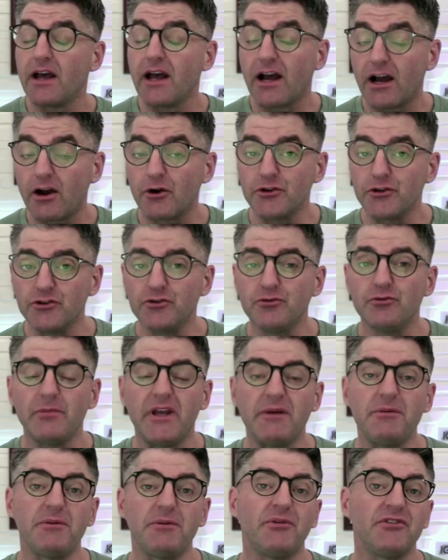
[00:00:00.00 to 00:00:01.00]
how you
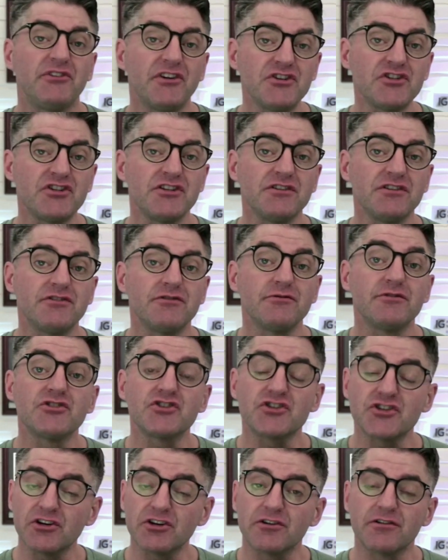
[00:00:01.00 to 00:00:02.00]
may be positioned to
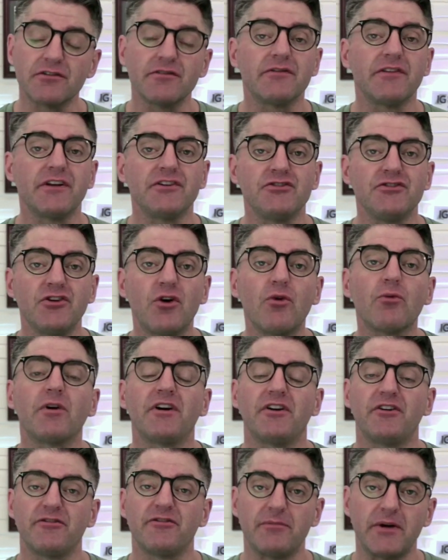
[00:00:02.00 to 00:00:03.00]
ensure that you don't
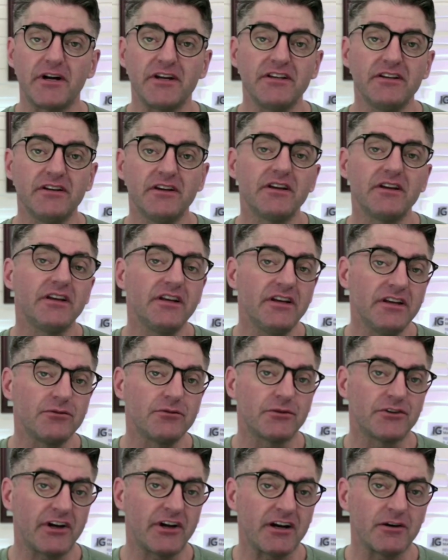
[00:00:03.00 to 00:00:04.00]
run out of money
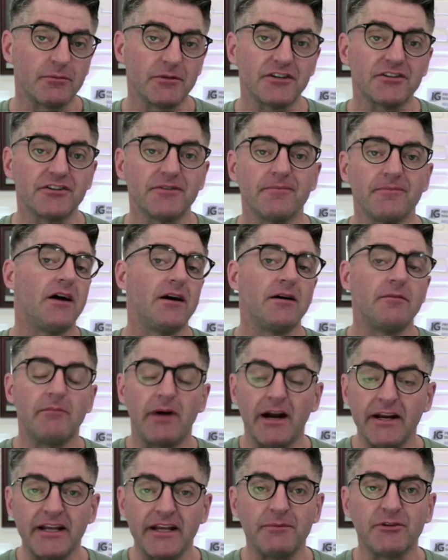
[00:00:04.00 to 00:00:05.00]
in retirement.
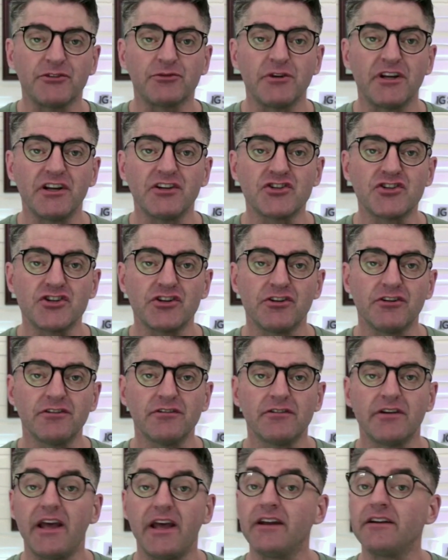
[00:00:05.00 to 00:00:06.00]
My name is Regan
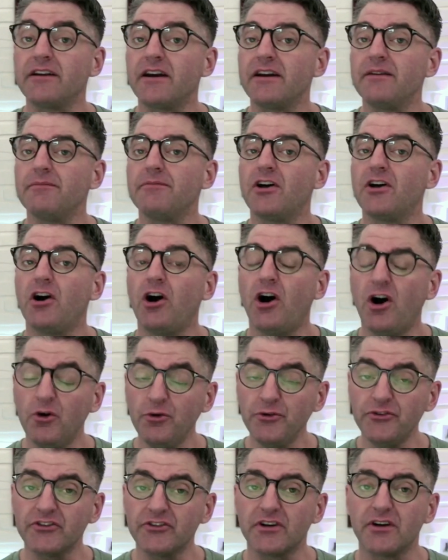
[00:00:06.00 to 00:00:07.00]
Schiller, and I am the
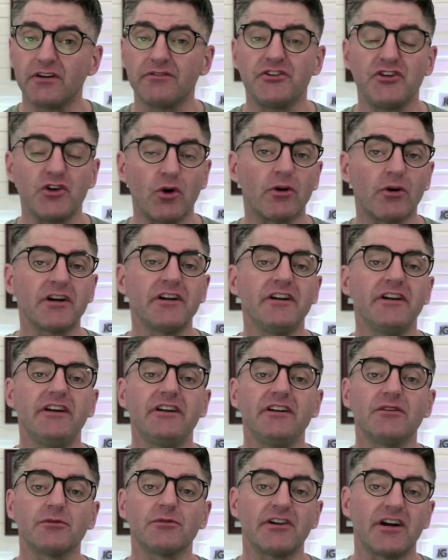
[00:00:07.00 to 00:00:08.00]
host of Your
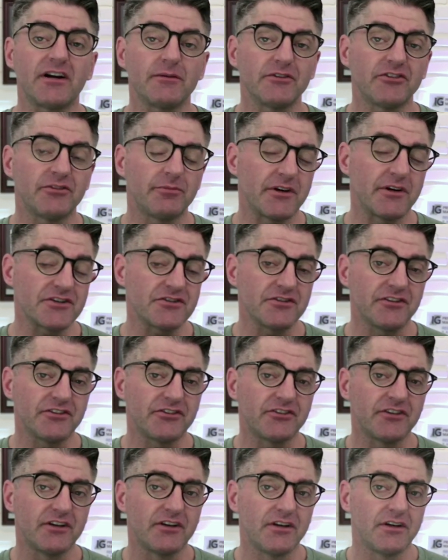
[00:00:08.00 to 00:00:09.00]
Canadian Retirement
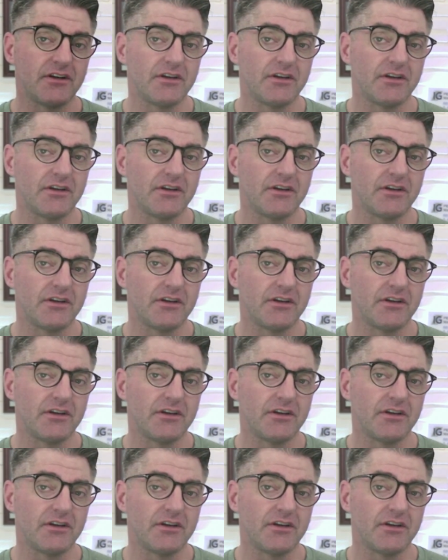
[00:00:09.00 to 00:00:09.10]
Specialist,